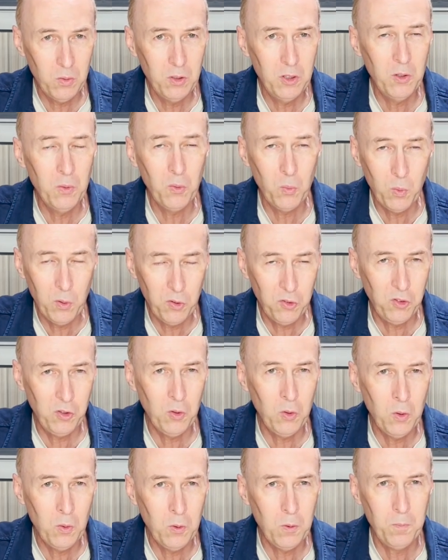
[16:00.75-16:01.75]
You will
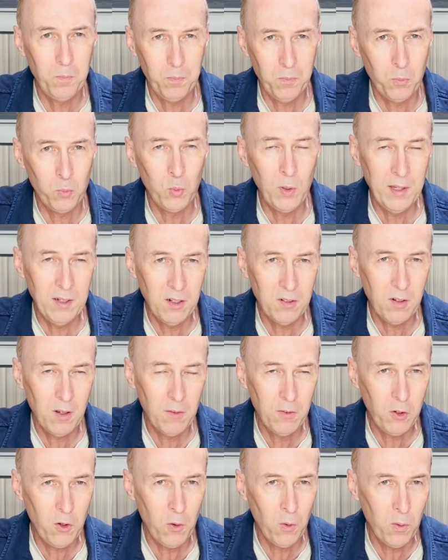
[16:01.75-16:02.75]
still read it,
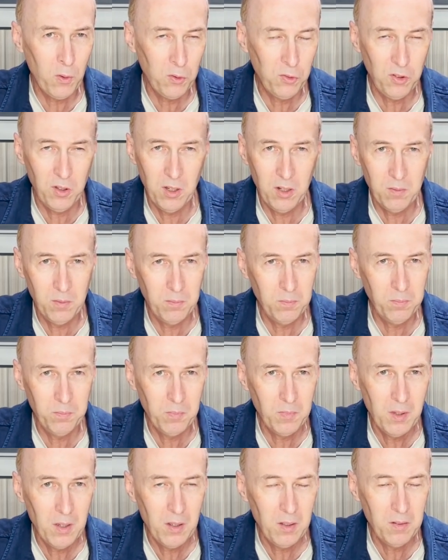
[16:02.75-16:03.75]
of course, in
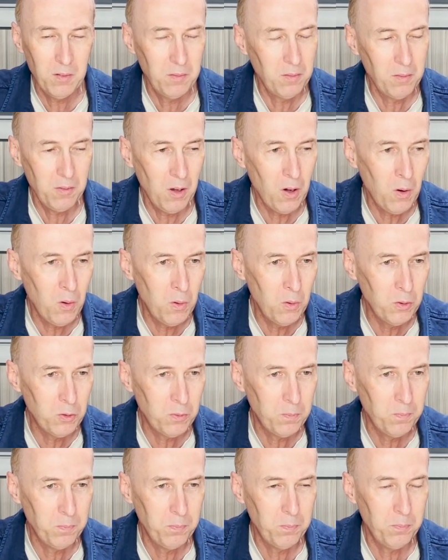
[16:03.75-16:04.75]

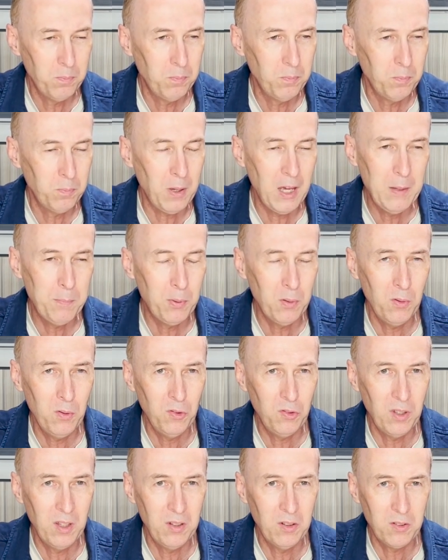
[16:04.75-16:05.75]
old
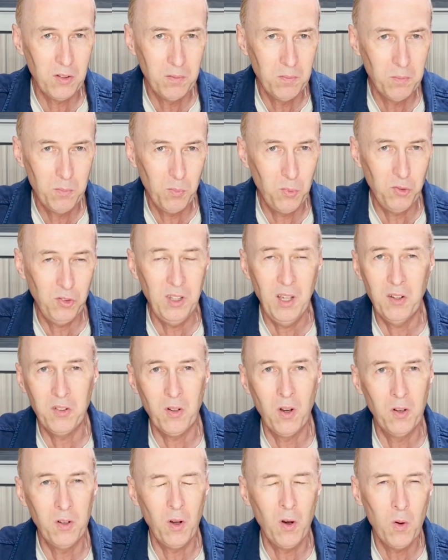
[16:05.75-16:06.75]
papers and see it
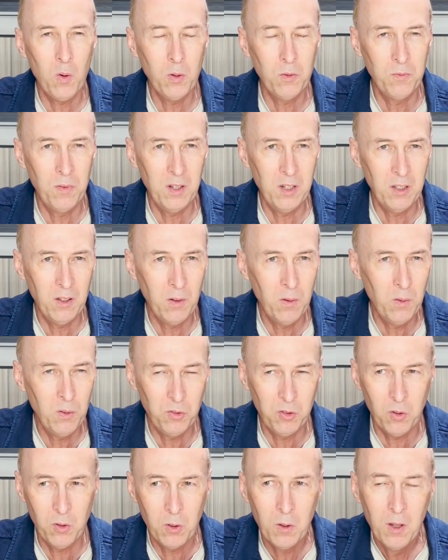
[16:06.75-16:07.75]
on old
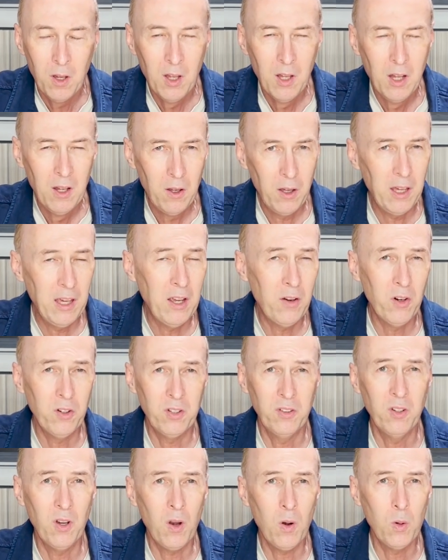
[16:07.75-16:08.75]
videos or hear it
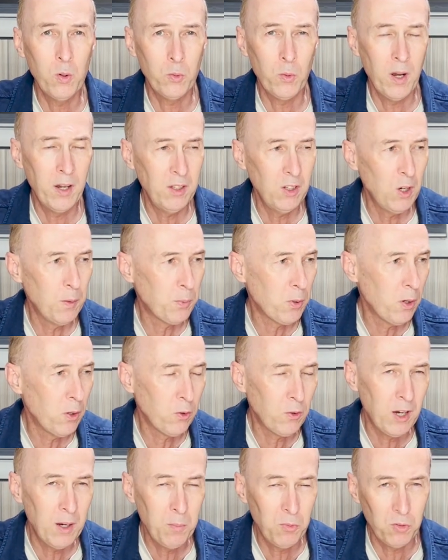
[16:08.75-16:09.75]
in old radio
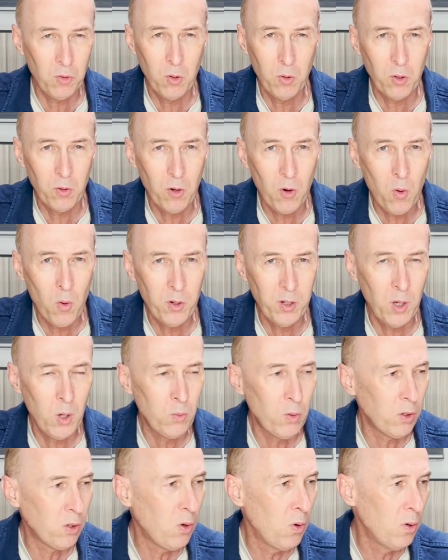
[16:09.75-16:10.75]
programs or audio
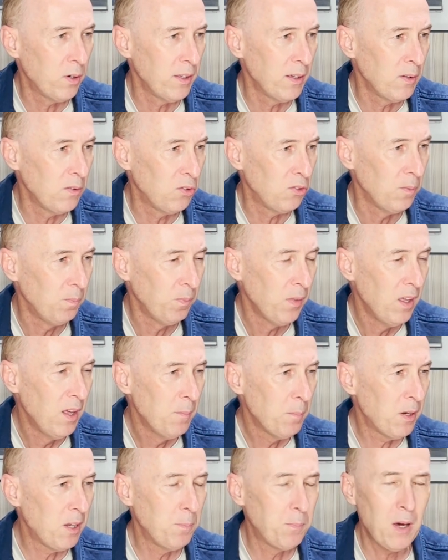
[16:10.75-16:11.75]
recordings.
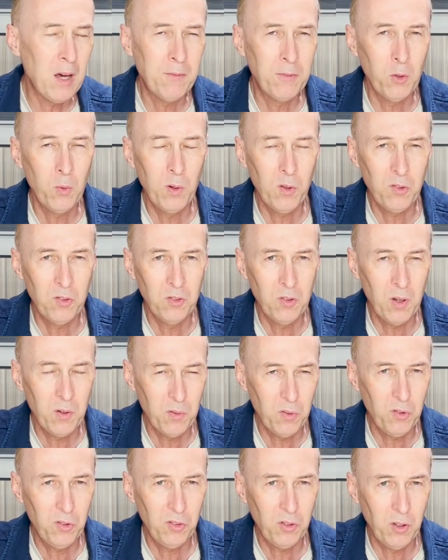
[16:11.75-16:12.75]
But above all is
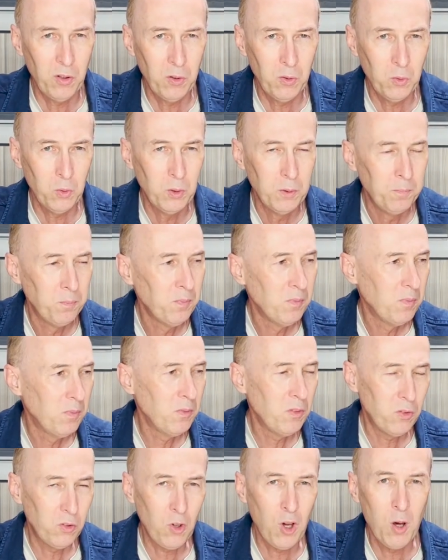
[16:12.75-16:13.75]
not so
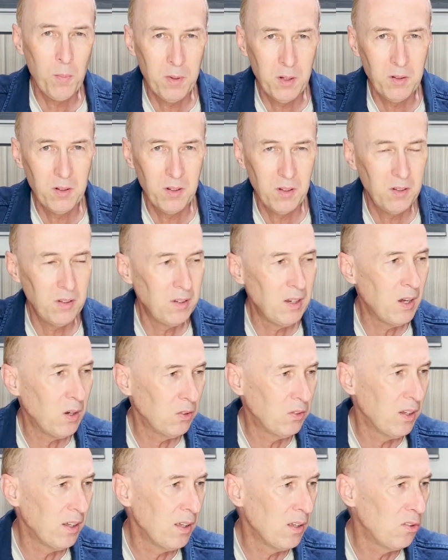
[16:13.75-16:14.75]
common
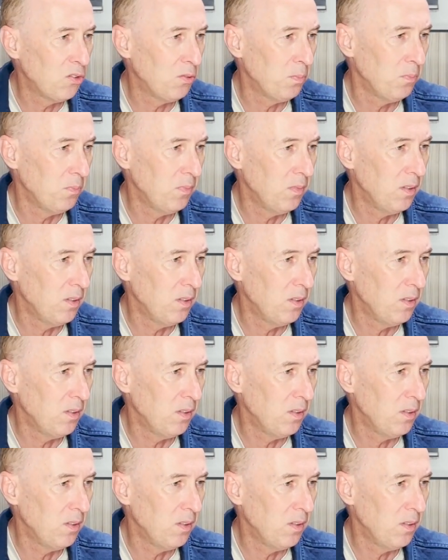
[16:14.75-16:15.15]
nowadays.